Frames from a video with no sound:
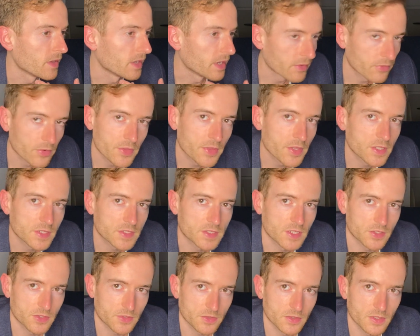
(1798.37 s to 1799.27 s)
Everything is
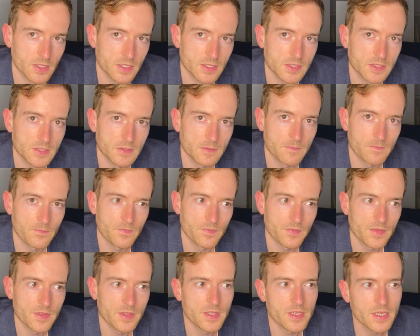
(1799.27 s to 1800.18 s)
centralized.
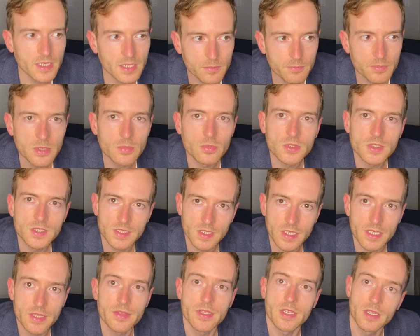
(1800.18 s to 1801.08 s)
Yeah, people
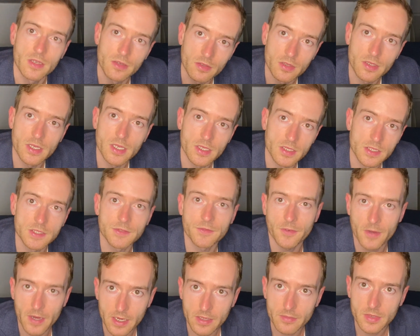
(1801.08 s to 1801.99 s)
say the internet is
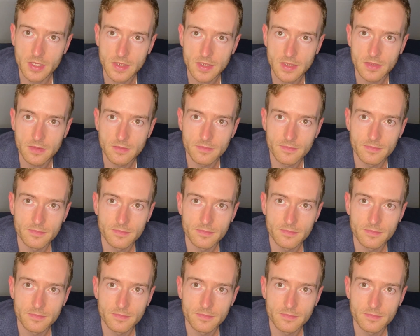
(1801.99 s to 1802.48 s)
fragmented,